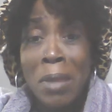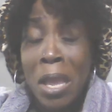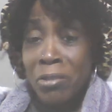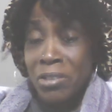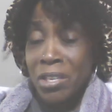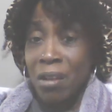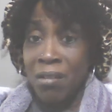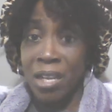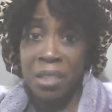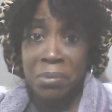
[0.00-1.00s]
your
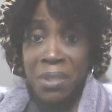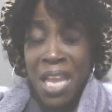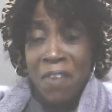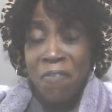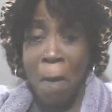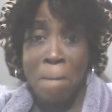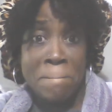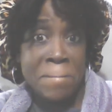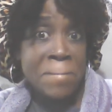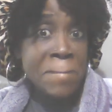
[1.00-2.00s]
husband came from
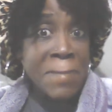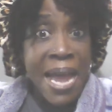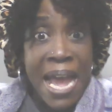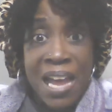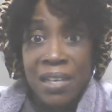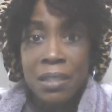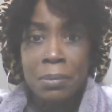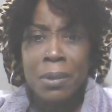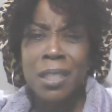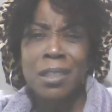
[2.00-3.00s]
my
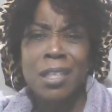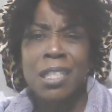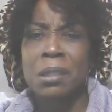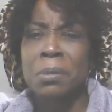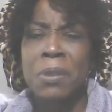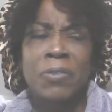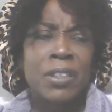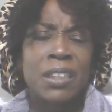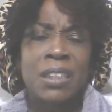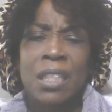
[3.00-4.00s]
husband. Let your husband speak for
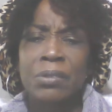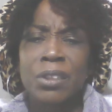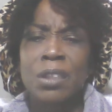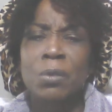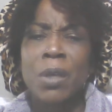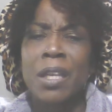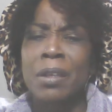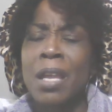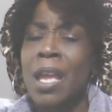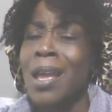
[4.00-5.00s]
himself. So anyway,
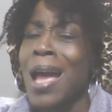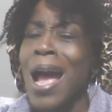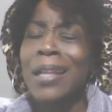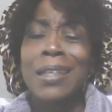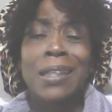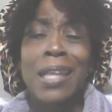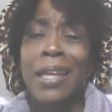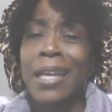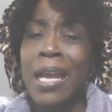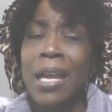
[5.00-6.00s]
I didn't
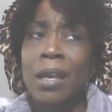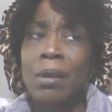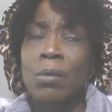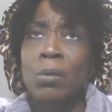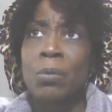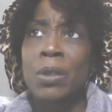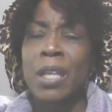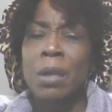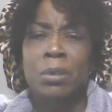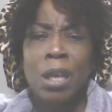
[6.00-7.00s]
like how when
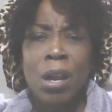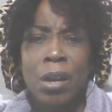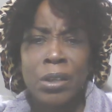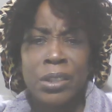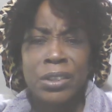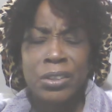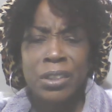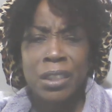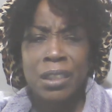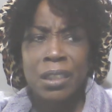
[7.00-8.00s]
they was arguing and
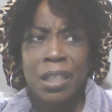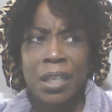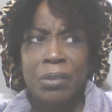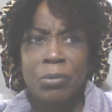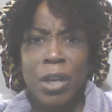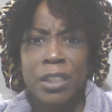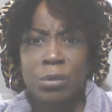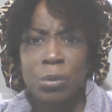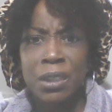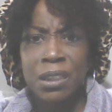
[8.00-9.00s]
shit that
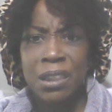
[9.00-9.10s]
Rachel went